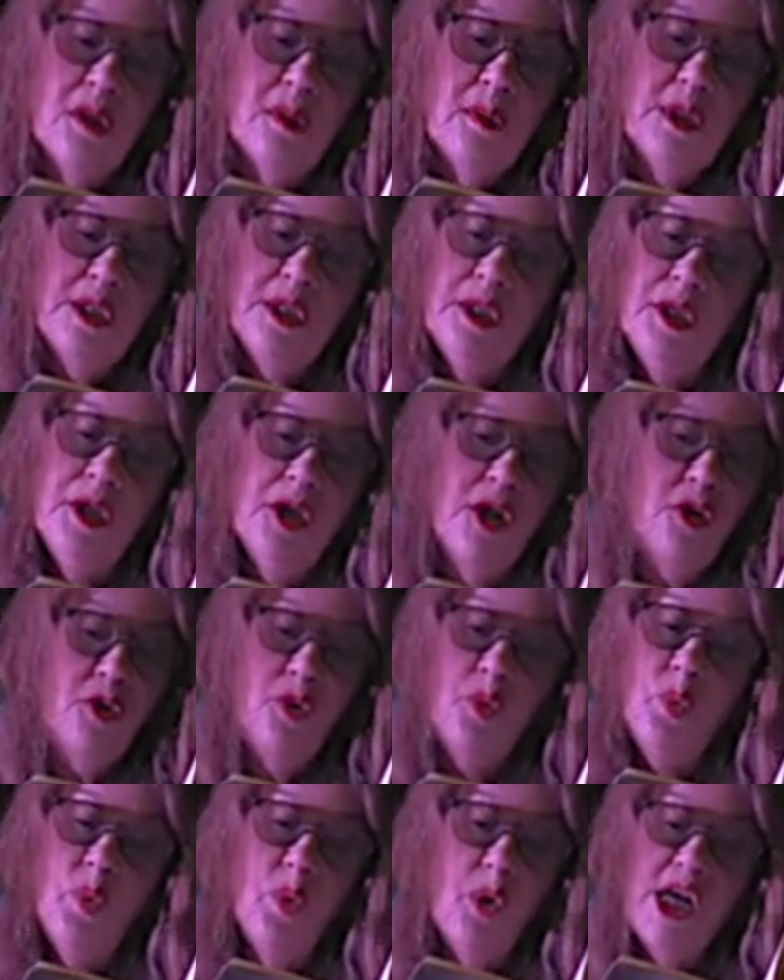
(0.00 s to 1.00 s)
with
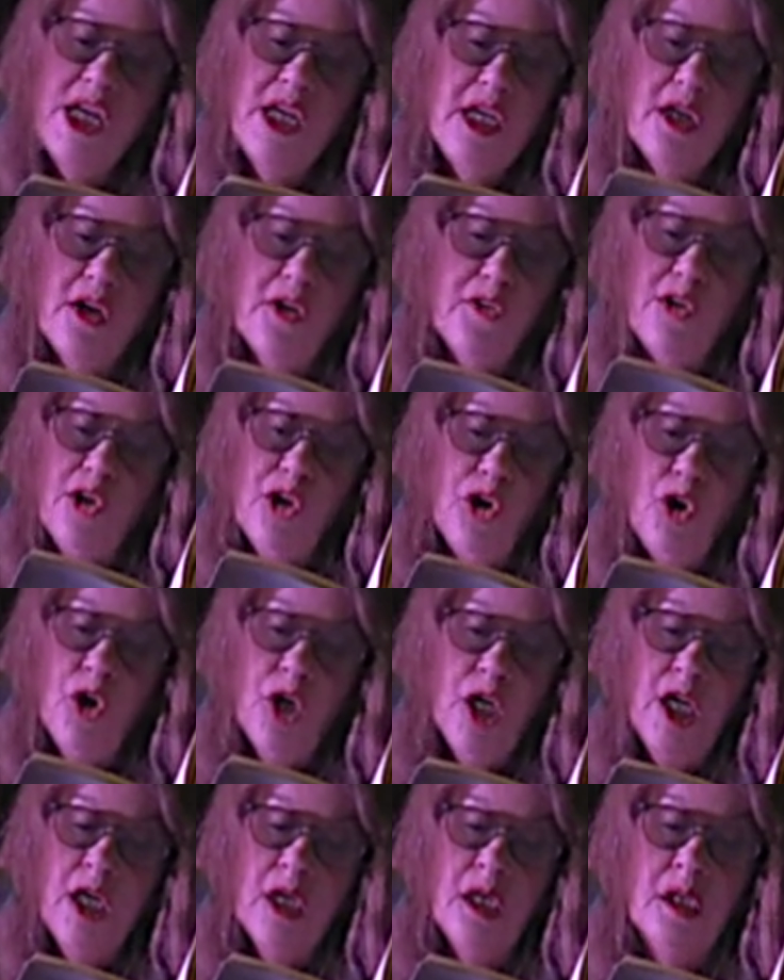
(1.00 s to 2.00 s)
no way of
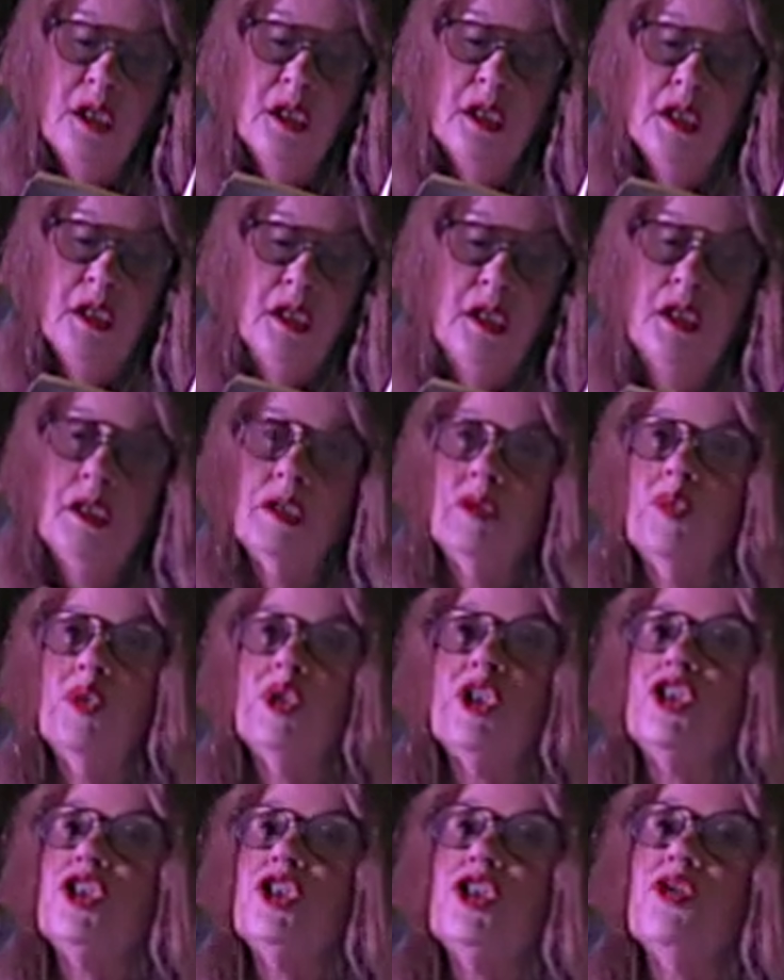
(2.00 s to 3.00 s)
knowing
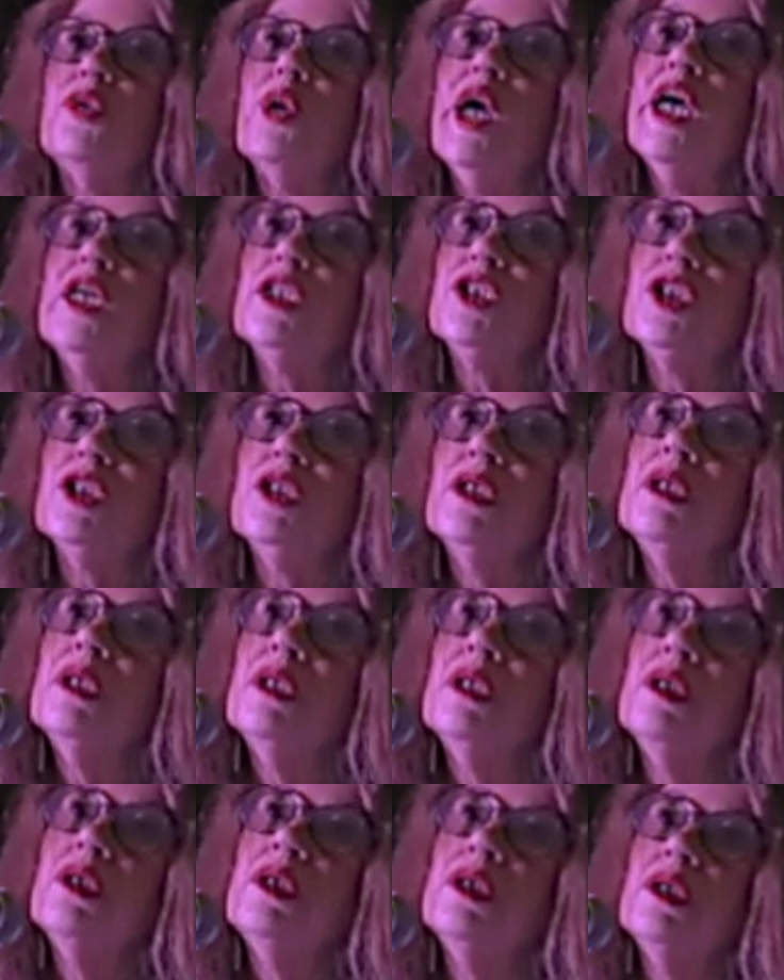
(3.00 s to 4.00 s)
which direction
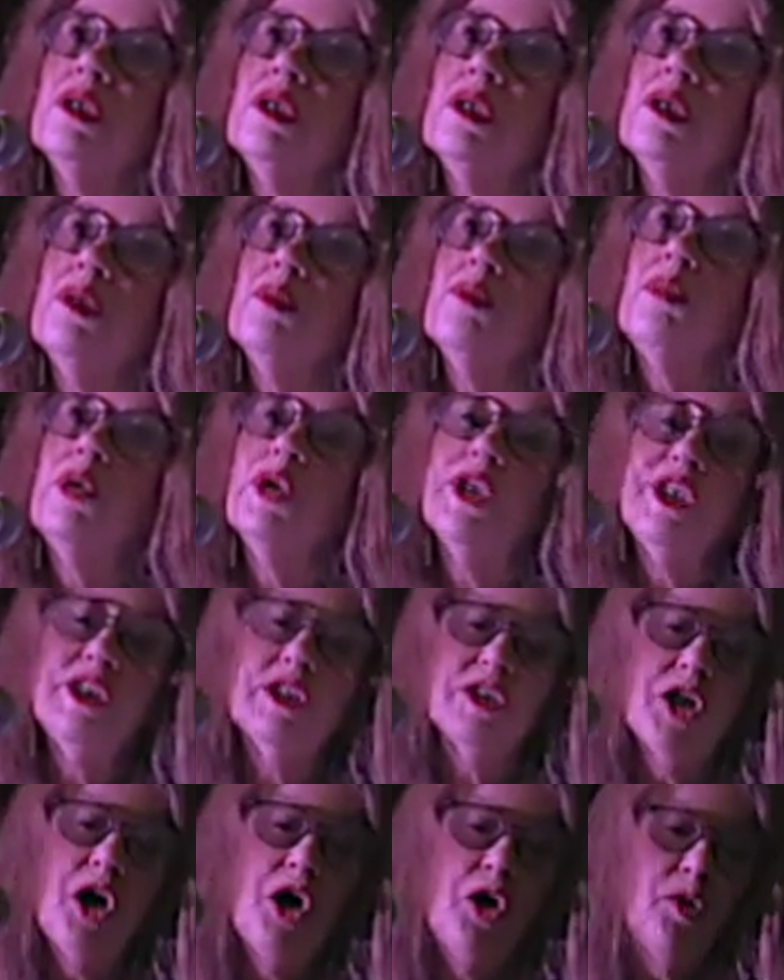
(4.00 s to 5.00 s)

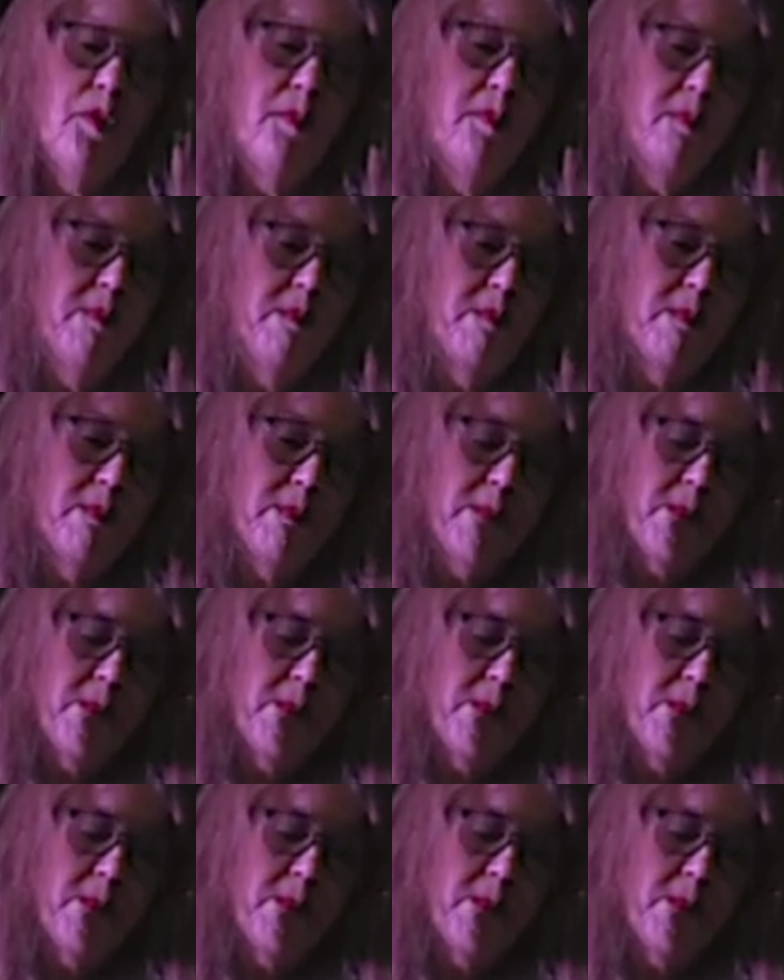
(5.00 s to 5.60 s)
points home.